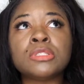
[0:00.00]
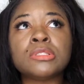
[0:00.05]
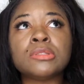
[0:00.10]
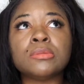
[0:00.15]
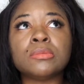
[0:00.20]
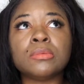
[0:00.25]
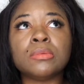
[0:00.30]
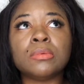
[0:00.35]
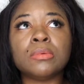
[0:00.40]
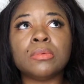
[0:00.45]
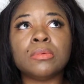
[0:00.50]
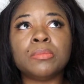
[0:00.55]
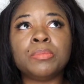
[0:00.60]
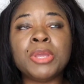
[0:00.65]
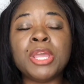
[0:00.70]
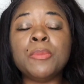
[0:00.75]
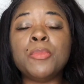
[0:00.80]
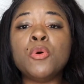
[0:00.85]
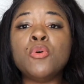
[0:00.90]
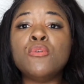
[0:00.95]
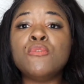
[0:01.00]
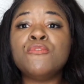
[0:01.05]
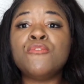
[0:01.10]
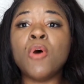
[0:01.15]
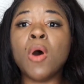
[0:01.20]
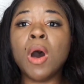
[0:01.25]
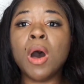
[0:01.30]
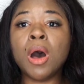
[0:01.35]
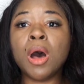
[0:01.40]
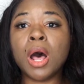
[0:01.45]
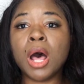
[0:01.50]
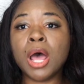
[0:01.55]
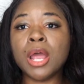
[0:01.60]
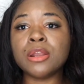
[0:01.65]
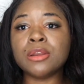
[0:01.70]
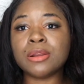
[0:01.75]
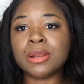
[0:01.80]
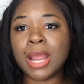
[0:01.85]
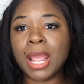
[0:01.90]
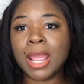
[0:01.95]
people who fall under that
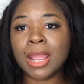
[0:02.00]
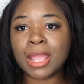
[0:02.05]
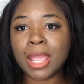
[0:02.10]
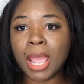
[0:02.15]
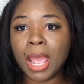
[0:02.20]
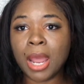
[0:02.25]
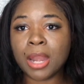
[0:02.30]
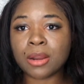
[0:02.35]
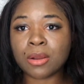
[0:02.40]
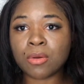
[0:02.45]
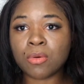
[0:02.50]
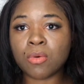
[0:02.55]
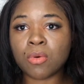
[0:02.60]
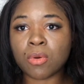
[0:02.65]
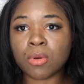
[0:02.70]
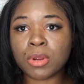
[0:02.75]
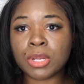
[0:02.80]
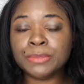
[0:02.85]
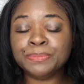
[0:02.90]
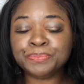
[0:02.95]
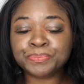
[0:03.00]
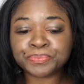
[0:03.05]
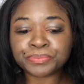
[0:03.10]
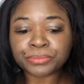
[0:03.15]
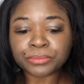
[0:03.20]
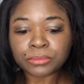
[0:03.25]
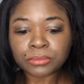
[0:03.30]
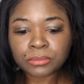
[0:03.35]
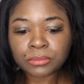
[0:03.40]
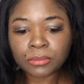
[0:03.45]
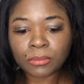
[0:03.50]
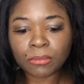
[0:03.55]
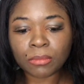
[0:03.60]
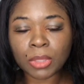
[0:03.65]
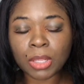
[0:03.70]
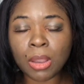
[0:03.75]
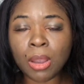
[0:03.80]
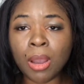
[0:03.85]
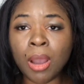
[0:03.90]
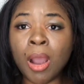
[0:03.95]
category
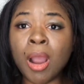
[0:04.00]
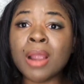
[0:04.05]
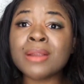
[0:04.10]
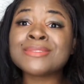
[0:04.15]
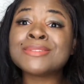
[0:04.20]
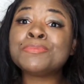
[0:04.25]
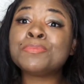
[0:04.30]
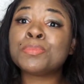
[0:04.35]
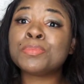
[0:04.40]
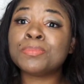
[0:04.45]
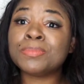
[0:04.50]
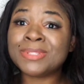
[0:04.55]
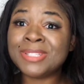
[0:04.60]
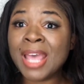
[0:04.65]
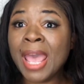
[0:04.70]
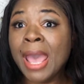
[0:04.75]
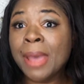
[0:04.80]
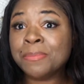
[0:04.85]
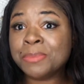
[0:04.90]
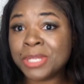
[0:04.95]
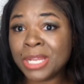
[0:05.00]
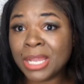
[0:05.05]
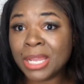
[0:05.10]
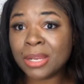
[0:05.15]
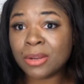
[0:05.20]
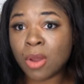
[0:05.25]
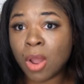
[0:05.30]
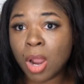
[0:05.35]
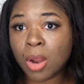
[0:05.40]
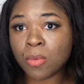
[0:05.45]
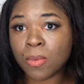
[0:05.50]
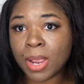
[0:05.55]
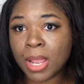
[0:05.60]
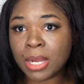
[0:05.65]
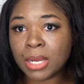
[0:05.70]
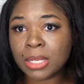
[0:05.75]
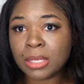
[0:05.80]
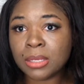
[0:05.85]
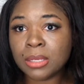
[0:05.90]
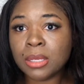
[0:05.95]
are tapped in already.
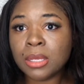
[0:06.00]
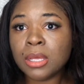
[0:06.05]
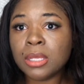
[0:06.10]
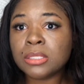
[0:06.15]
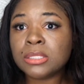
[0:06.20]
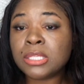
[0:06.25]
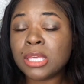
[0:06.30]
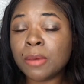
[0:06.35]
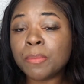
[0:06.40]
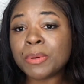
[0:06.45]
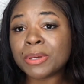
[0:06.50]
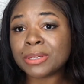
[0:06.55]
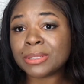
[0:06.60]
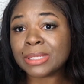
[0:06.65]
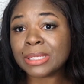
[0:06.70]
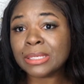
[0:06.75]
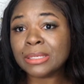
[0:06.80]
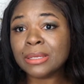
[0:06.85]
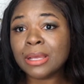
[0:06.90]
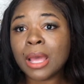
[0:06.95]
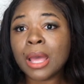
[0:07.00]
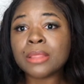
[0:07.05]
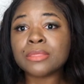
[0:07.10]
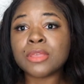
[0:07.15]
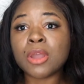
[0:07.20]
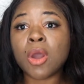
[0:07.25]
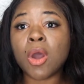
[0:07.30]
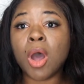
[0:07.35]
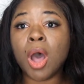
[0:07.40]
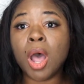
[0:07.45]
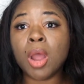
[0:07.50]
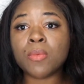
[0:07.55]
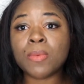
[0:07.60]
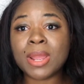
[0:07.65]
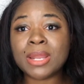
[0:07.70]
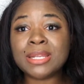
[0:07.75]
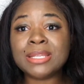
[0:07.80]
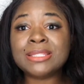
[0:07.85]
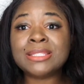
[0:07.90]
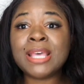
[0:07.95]
Typically, they're already
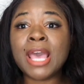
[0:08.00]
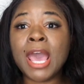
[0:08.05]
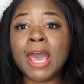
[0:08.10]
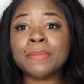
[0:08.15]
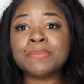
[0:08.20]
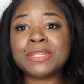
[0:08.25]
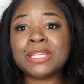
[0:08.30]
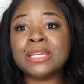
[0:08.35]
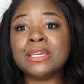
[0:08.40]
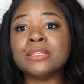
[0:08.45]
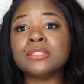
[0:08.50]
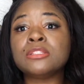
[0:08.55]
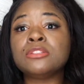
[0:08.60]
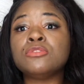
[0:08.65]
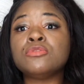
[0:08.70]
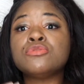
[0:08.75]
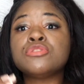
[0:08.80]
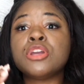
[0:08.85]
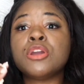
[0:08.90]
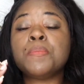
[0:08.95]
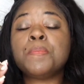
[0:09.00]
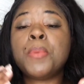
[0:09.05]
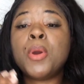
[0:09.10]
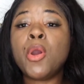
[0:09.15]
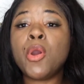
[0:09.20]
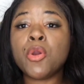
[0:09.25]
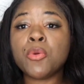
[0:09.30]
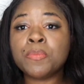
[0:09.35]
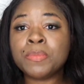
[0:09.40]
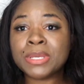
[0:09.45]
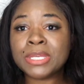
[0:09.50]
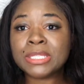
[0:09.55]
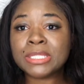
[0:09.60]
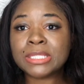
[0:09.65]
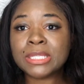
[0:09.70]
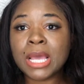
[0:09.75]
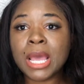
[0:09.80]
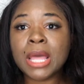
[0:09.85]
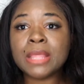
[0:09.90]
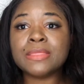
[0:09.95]
tapped into their purpose.
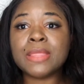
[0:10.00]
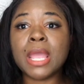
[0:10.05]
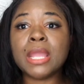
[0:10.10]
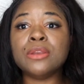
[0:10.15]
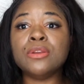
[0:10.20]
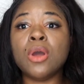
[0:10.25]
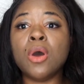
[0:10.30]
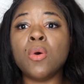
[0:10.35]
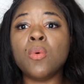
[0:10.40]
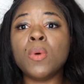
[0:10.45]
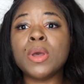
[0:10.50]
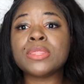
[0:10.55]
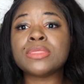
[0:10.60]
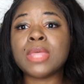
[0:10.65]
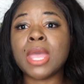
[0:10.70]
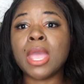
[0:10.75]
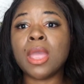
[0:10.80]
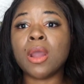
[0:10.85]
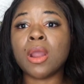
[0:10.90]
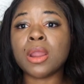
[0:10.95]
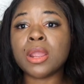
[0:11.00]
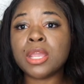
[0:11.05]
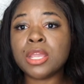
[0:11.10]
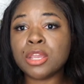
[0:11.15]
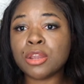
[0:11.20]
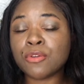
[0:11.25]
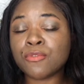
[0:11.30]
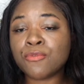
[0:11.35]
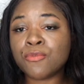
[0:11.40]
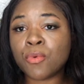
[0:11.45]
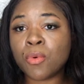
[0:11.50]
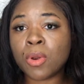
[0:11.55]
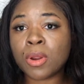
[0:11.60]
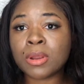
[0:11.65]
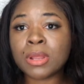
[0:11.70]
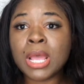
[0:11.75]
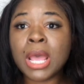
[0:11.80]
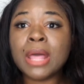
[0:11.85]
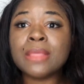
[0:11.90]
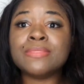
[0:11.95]
They know what they are here for.
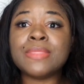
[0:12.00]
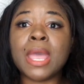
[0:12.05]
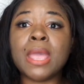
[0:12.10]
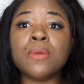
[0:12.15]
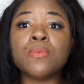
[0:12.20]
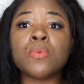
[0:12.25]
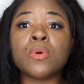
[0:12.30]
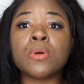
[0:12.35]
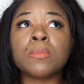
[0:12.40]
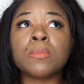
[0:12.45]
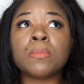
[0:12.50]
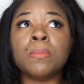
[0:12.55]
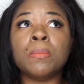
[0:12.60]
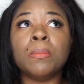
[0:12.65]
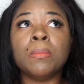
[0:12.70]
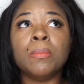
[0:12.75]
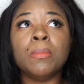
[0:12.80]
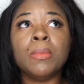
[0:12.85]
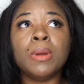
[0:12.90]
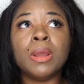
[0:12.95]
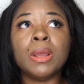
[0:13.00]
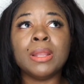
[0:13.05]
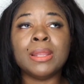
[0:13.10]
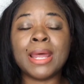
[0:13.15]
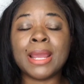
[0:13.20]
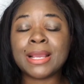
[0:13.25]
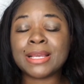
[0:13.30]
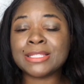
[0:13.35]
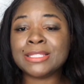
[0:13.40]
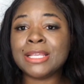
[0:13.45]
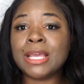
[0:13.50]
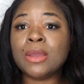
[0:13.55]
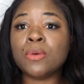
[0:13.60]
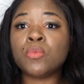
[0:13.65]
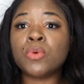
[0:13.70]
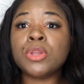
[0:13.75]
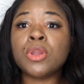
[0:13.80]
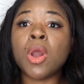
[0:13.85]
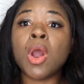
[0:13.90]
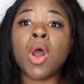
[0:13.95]
They were, like I said, we are
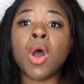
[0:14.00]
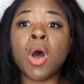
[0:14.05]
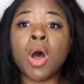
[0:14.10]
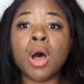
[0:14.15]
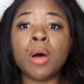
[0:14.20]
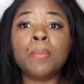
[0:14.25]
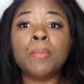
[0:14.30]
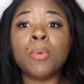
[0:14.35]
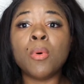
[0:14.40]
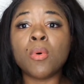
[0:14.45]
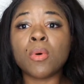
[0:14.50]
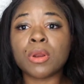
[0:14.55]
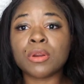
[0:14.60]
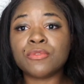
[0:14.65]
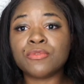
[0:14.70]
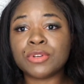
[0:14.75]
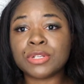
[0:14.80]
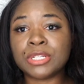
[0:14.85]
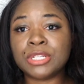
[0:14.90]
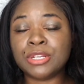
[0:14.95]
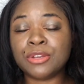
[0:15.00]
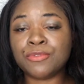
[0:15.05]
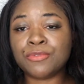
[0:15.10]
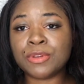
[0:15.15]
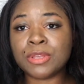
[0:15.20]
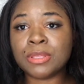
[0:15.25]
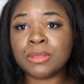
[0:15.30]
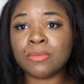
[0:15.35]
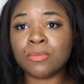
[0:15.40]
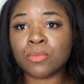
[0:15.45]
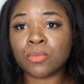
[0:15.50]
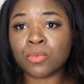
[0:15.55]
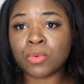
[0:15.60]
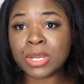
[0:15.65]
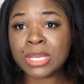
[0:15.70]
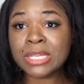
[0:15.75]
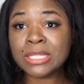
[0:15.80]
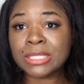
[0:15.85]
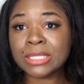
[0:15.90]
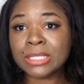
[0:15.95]
all born for different
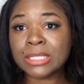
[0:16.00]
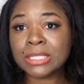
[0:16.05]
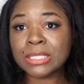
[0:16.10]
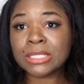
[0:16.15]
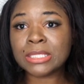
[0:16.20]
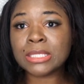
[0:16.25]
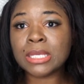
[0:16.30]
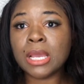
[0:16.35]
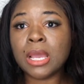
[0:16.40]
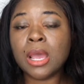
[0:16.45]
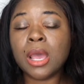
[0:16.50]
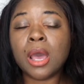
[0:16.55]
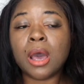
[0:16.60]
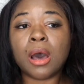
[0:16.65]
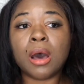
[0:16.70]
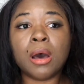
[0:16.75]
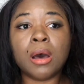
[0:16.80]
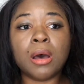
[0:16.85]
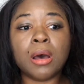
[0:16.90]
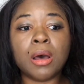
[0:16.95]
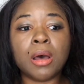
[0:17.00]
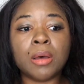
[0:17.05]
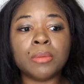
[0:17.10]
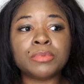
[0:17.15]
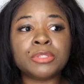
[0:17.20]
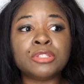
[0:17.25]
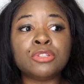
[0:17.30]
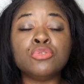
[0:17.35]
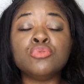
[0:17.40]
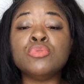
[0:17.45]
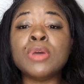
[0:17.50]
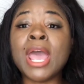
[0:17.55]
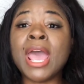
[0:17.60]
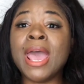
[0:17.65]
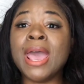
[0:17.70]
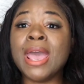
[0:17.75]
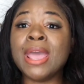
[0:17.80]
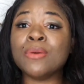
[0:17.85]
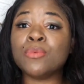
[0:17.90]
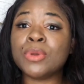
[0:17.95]
reasons. and we
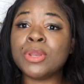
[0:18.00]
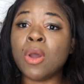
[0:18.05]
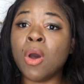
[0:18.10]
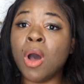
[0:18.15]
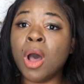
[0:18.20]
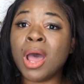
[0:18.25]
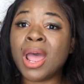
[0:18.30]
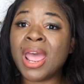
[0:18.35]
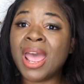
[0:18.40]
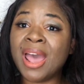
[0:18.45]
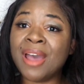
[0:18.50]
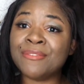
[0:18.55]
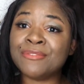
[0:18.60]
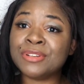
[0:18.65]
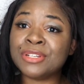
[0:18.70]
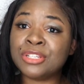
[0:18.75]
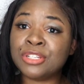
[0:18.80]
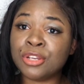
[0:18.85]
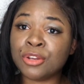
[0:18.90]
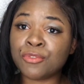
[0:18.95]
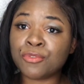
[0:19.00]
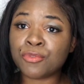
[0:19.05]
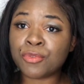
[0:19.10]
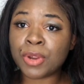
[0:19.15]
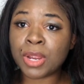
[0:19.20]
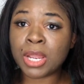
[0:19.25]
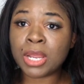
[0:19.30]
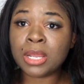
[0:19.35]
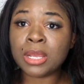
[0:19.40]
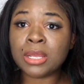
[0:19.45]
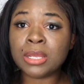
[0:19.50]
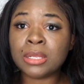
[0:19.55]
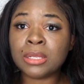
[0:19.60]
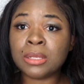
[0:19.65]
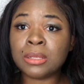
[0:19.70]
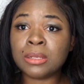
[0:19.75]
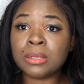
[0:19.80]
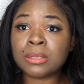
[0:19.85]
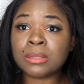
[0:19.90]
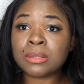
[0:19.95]
all have different
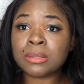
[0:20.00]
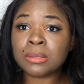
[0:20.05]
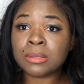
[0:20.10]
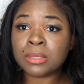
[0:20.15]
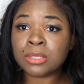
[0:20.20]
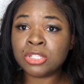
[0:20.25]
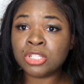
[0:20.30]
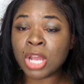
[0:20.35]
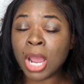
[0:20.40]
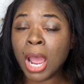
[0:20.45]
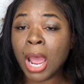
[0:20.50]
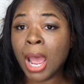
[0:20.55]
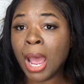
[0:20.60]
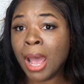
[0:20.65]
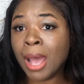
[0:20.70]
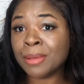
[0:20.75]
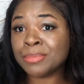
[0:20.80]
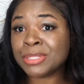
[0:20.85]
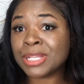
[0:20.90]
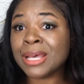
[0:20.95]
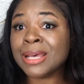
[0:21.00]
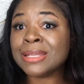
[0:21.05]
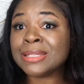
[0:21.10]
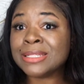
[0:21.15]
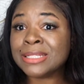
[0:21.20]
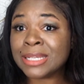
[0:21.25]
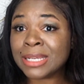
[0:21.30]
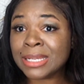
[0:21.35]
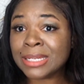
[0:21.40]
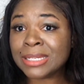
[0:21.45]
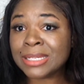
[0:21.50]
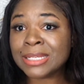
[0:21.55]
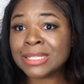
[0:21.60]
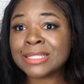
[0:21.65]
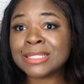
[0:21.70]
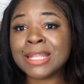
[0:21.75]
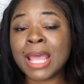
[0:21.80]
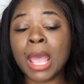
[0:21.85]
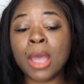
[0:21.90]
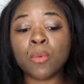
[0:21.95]
jobs, agendas that
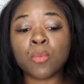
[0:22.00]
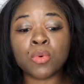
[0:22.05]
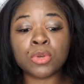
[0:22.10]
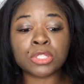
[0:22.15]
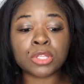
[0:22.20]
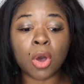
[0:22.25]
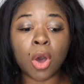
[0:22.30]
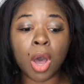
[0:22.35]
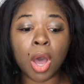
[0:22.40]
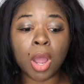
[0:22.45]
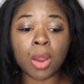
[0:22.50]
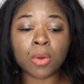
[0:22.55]
was already